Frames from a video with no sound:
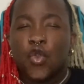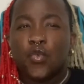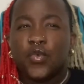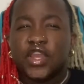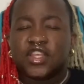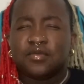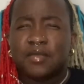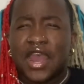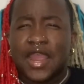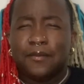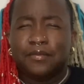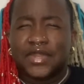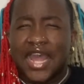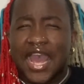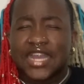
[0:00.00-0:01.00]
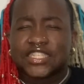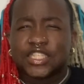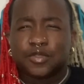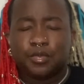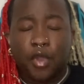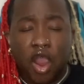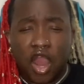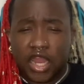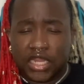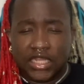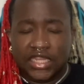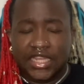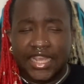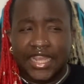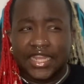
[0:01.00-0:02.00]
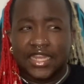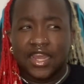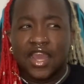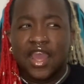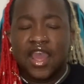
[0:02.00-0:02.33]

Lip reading: with my black sparkling,